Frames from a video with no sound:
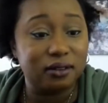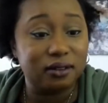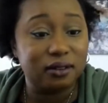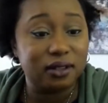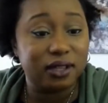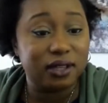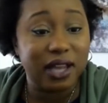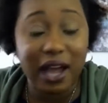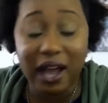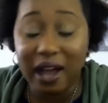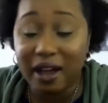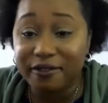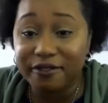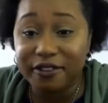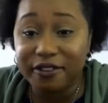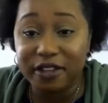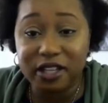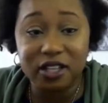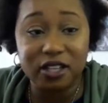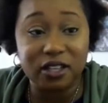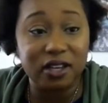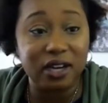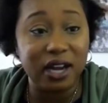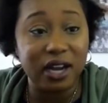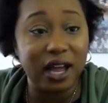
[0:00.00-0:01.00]

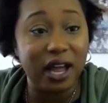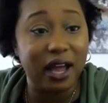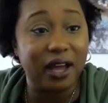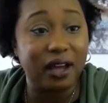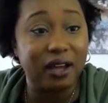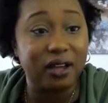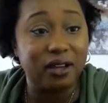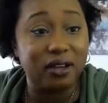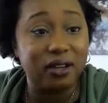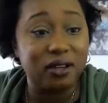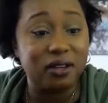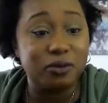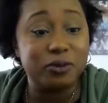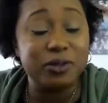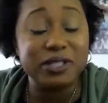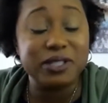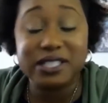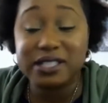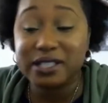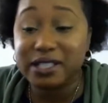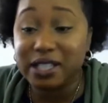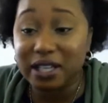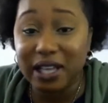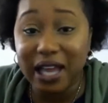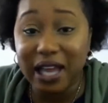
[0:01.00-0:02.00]
confident or not. We're
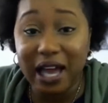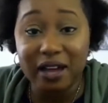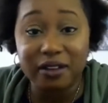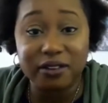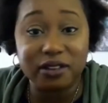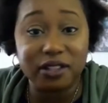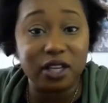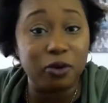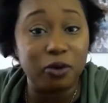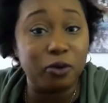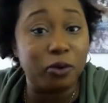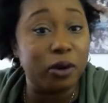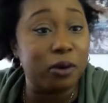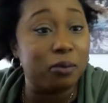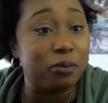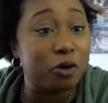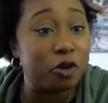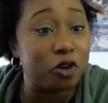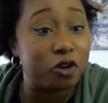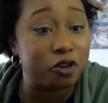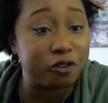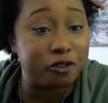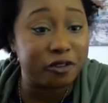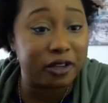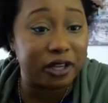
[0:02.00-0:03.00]
still out there, we're
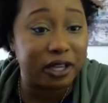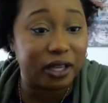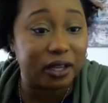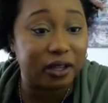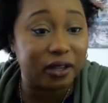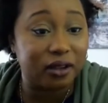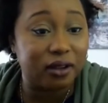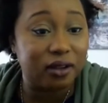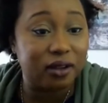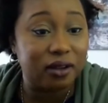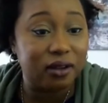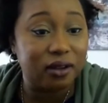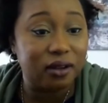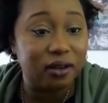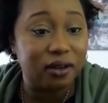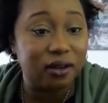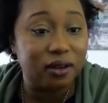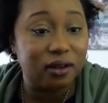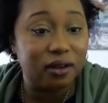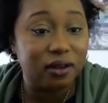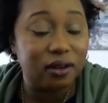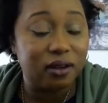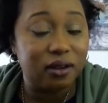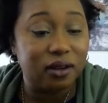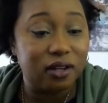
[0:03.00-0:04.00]
moving.
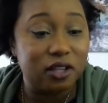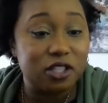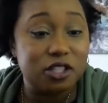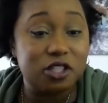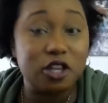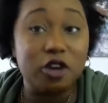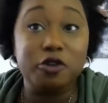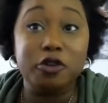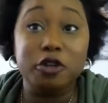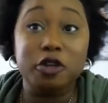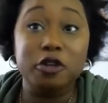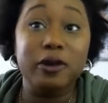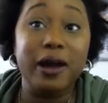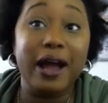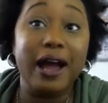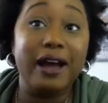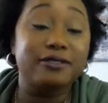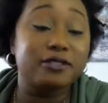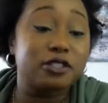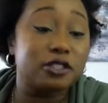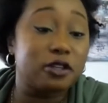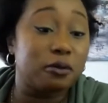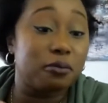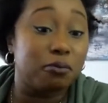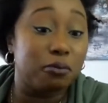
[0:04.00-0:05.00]
So you have
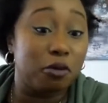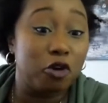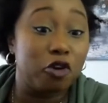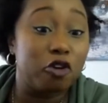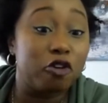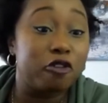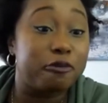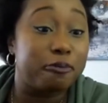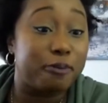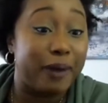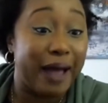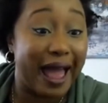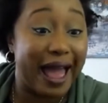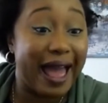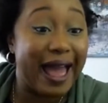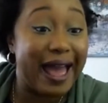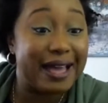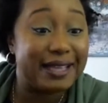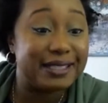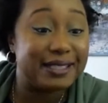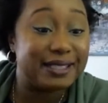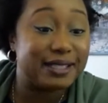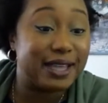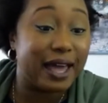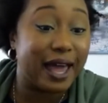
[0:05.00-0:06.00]
to move
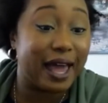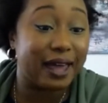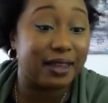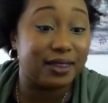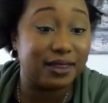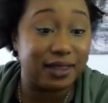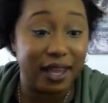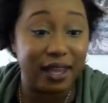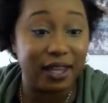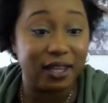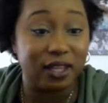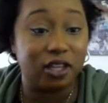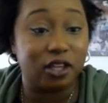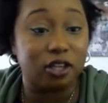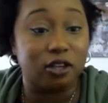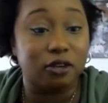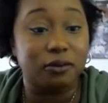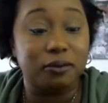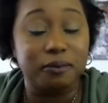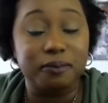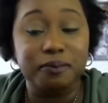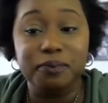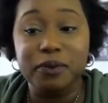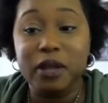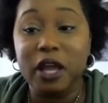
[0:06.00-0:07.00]
past that. Thank you.
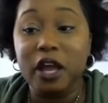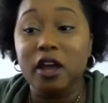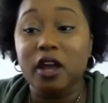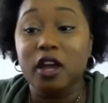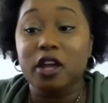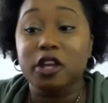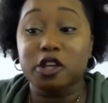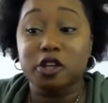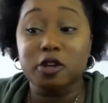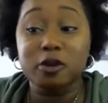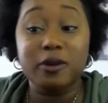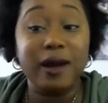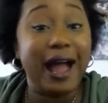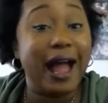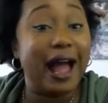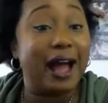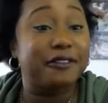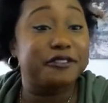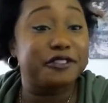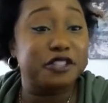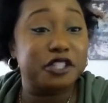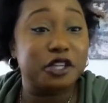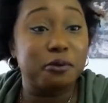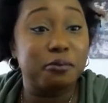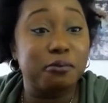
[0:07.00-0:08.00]
You
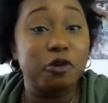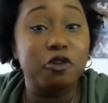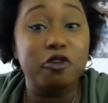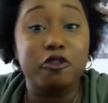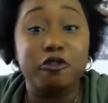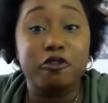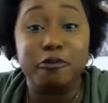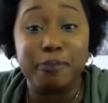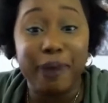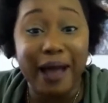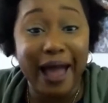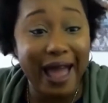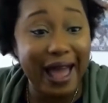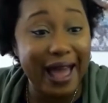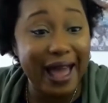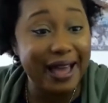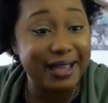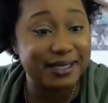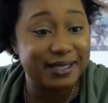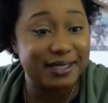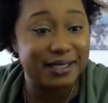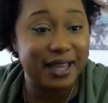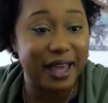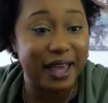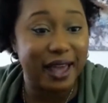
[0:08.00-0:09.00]
have to move
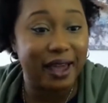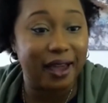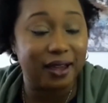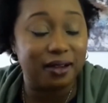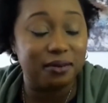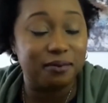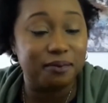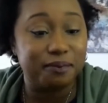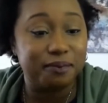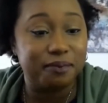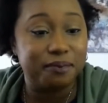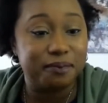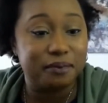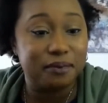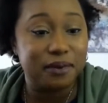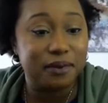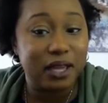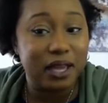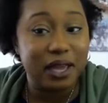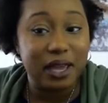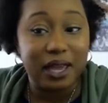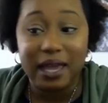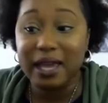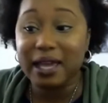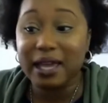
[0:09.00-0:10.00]
past that.
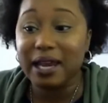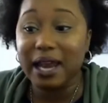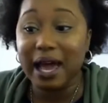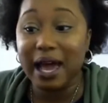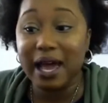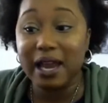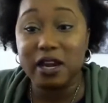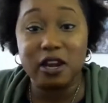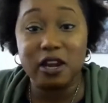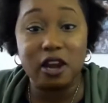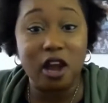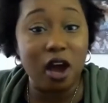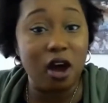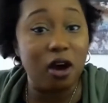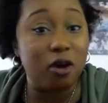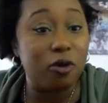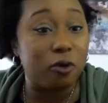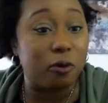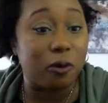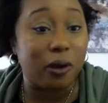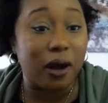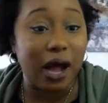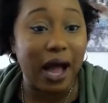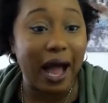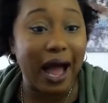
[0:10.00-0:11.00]
And I
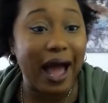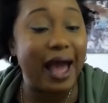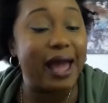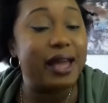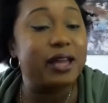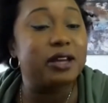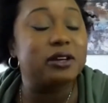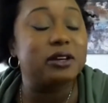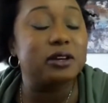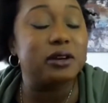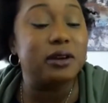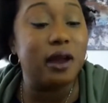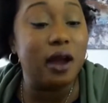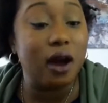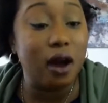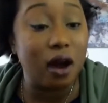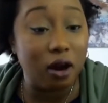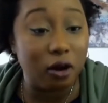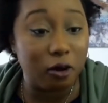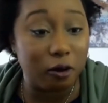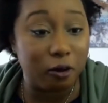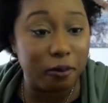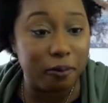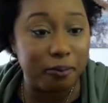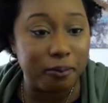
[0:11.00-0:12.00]
know
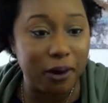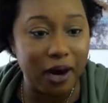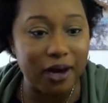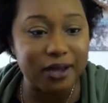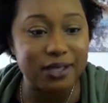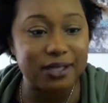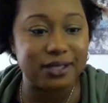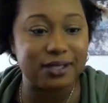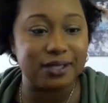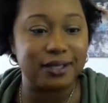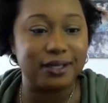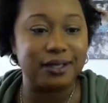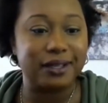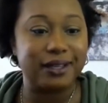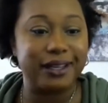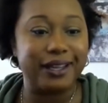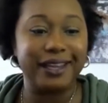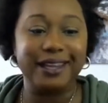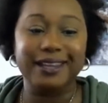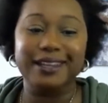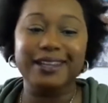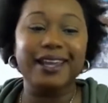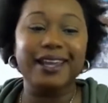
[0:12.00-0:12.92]
personally, and